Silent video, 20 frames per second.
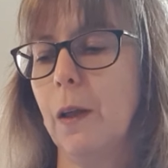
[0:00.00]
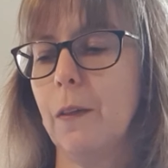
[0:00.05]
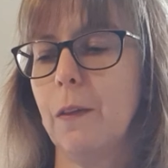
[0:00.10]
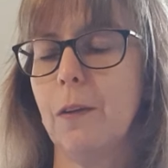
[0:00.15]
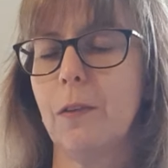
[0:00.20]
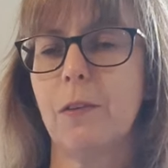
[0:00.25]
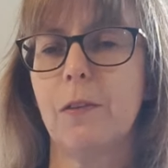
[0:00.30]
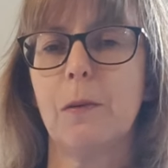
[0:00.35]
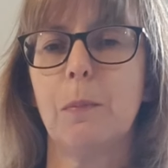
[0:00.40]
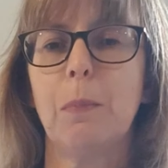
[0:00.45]

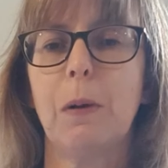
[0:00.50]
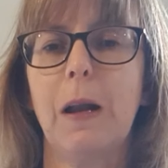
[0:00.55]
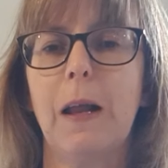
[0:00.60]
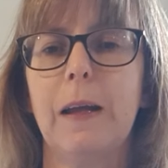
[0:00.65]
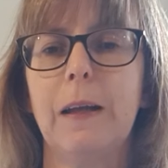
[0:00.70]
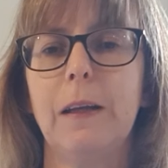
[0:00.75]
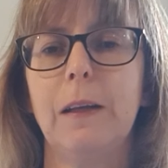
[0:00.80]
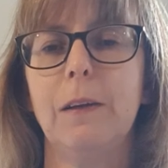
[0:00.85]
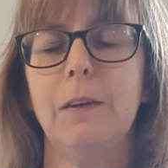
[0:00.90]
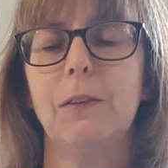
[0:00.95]
This is a
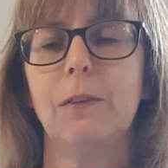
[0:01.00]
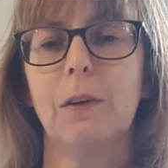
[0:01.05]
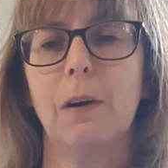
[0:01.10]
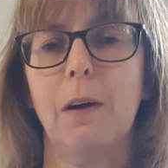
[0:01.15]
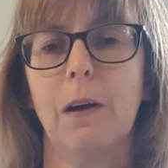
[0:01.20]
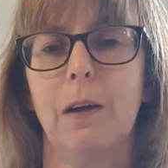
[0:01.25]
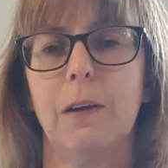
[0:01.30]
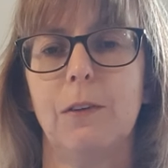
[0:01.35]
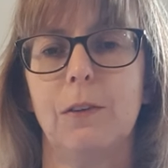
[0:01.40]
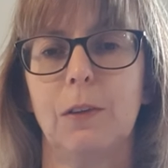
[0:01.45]
plain
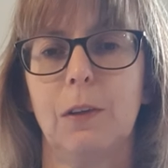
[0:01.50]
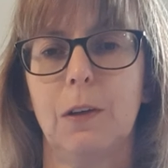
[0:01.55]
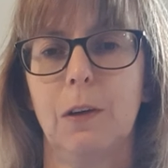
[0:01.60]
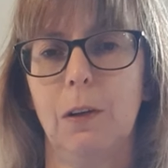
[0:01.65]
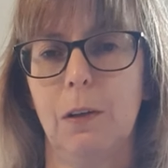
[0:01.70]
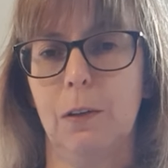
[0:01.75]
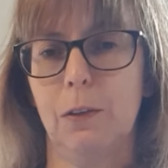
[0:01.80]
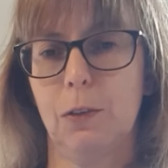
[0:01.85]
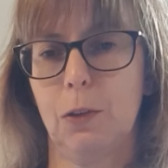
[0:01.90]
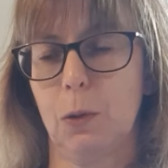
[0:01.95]
dyed
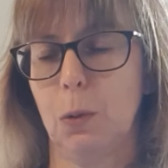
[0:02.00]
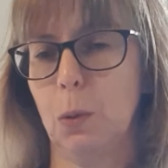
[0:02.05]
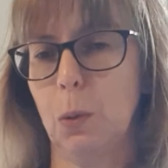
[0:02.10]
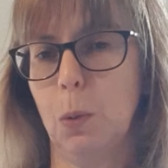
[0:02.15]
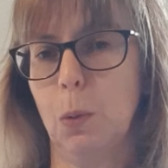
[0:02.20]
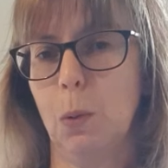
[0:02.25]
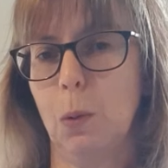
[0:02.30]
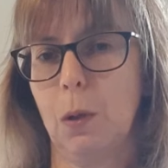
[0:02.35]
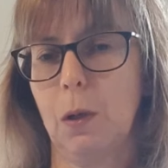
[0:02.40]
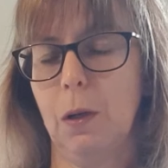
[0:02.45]
coloured
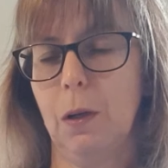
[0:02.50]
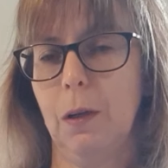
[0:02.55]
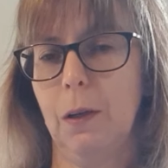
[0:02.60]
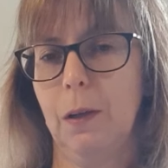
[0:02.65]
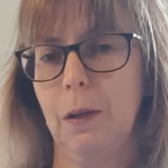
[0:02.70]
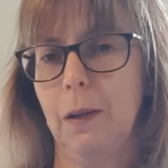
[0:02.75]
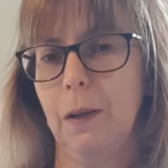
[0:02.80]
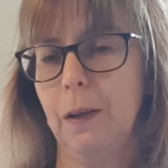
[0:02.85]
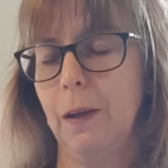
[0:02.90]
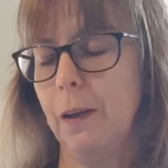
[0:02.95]
cork,
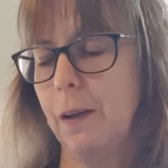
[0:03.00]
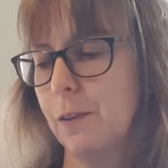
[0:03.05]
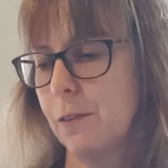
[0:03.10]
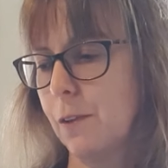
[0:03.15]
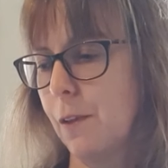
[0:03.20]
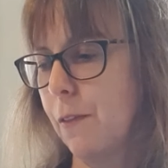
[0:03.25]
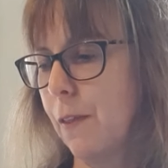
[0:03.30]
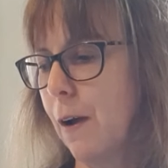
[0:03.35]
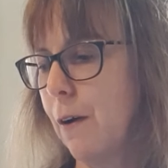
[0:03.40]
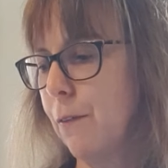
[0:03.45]

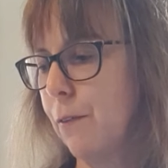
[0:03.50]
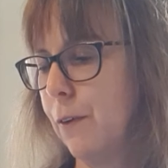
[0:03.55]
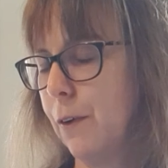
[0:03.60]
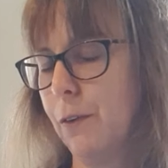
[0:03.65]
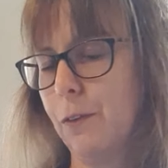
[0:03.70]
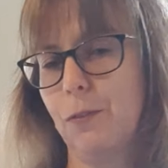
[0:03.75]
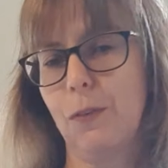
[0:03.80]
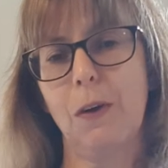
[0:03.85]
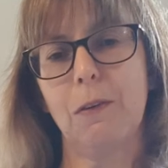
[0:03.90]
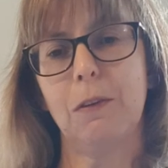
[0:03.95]
so that
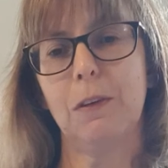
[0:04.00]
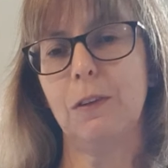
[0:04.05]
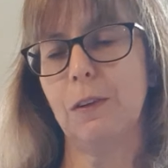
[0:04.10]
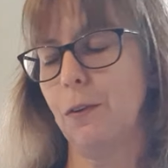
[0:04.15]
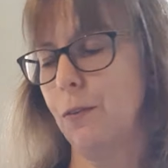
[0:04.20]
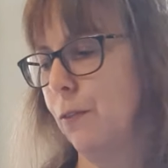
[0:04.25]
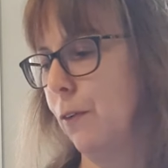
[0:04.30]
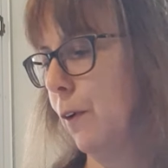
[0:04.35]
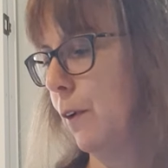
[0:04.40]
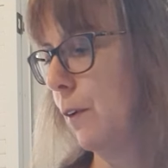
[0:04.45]
feels very
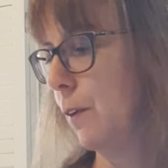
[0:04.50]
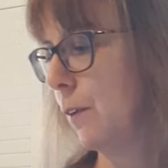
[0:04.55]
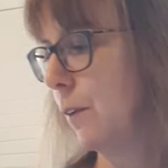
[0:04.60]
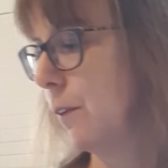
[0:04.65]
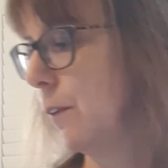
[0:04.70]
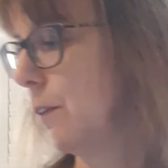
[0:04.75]
different